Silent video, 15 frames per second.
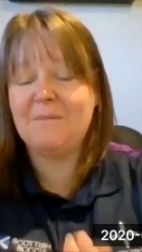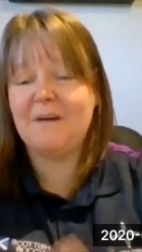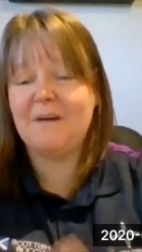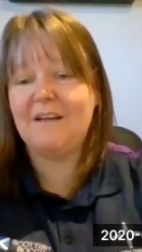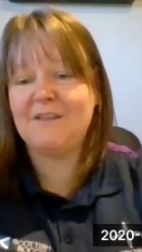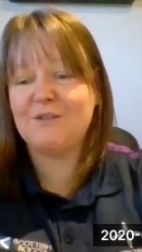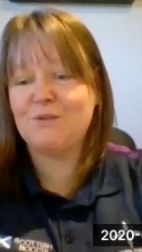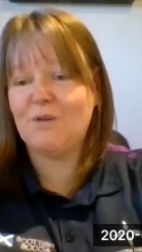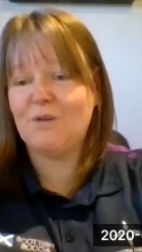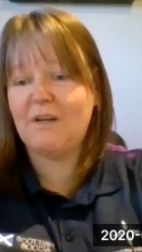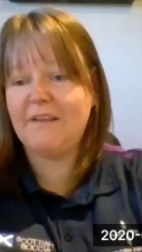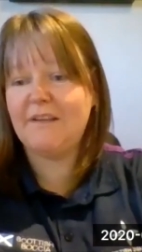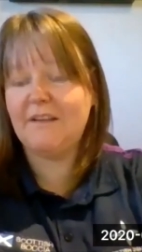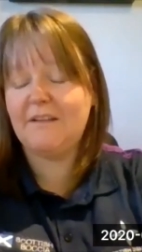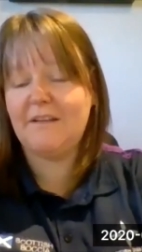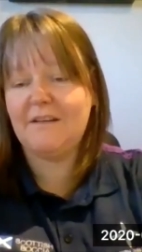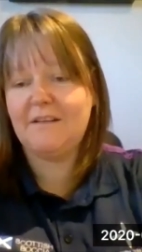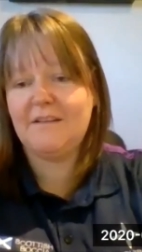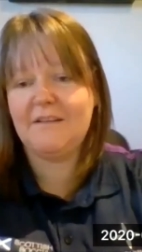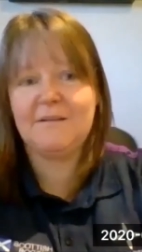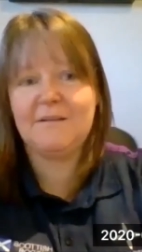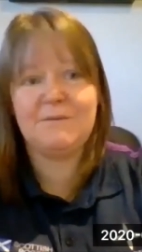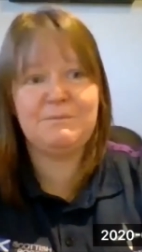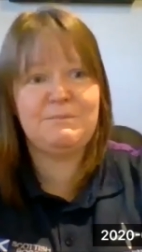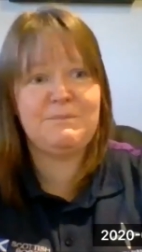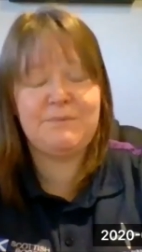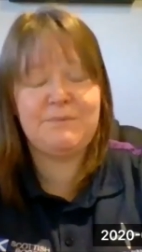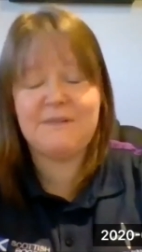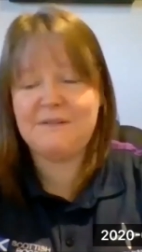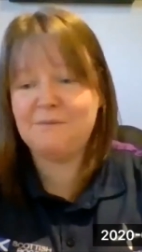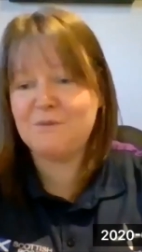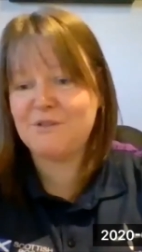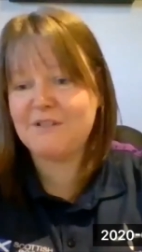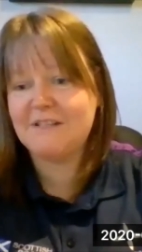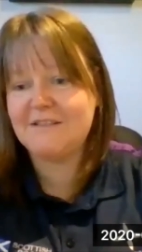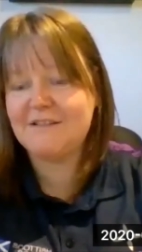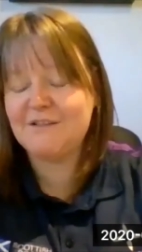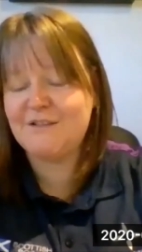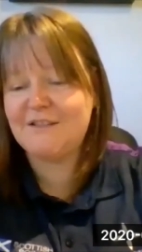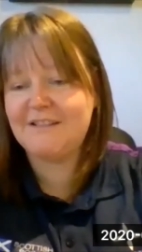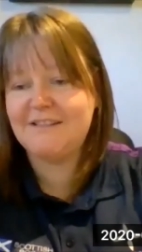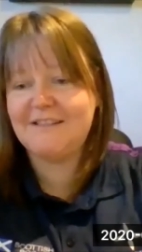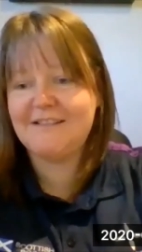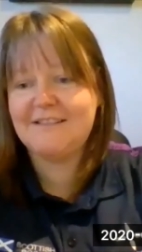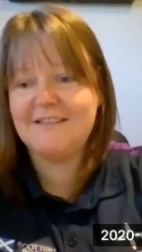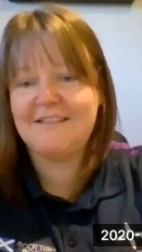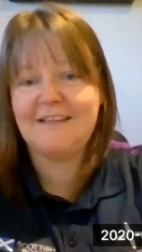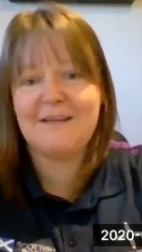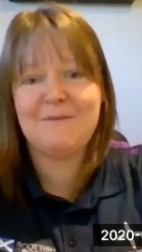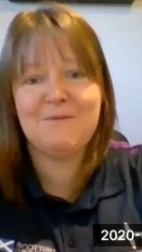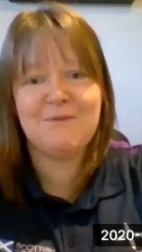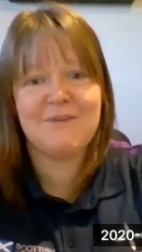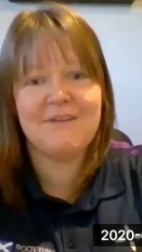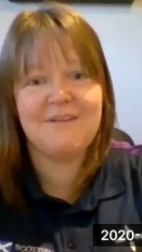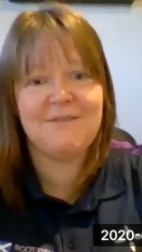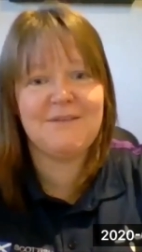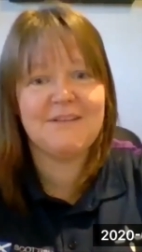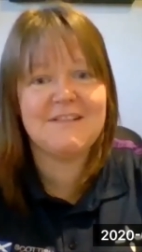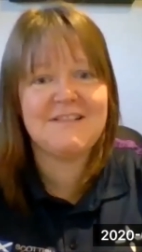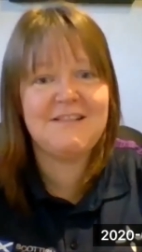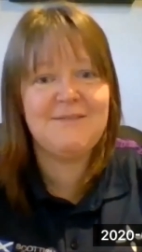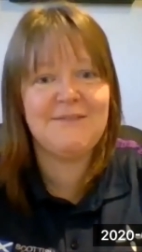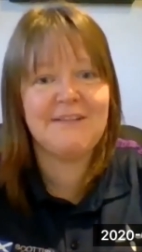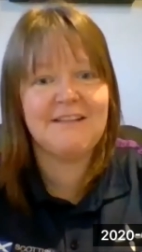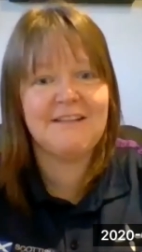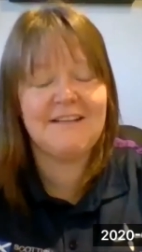So I think that pretty much gets us to time for this evening.